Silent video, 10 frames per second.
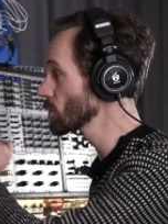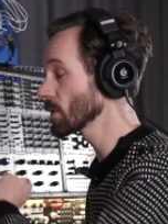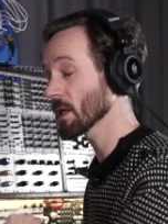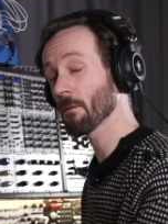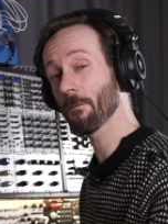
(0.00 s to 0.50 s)
to
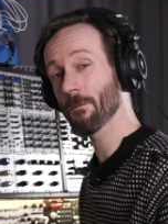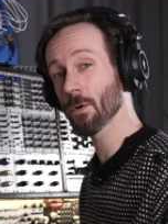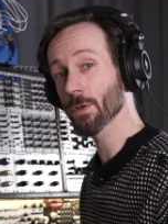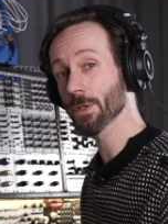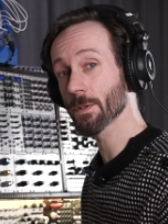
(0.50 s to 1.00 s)
that
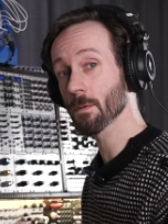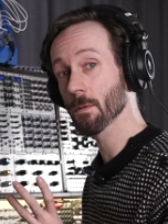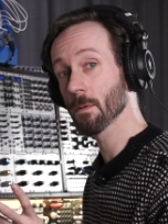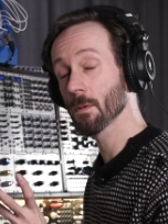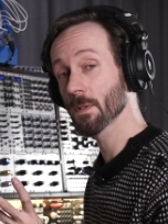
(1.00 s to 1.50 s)
first
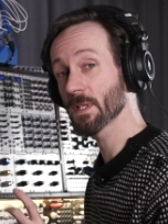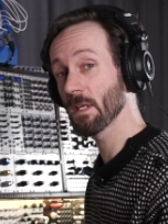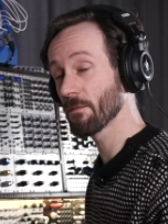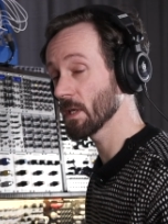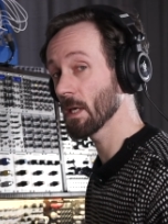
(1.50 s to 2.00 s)

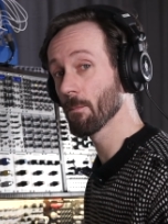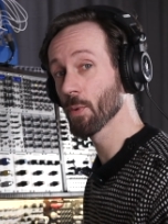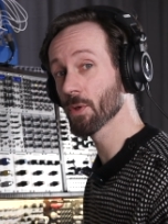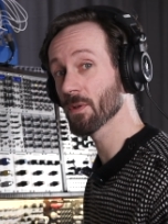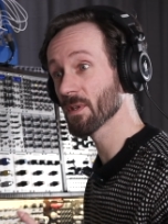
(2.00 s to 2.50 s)
CV
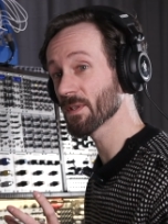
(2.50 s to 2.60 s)
input, the